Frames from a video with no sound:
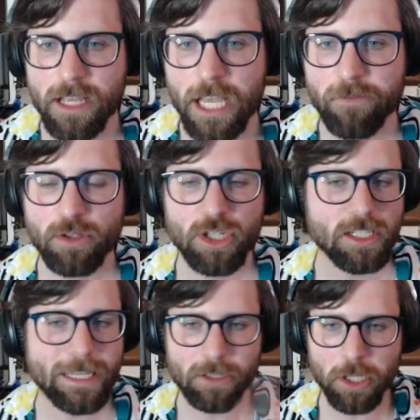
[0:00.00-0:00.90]
if you just
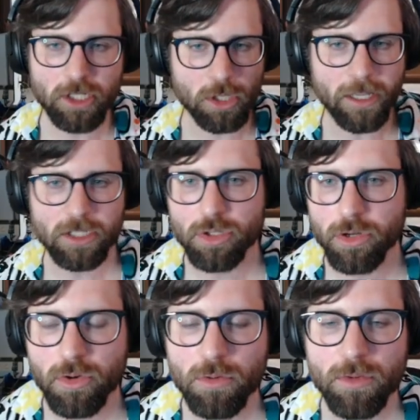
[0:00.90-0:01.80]
like Glacial Lance
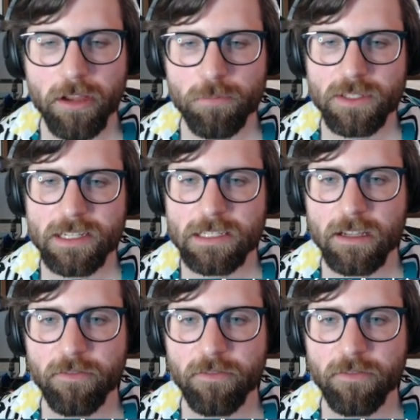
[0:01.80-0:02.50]
Trick Room when they're predicting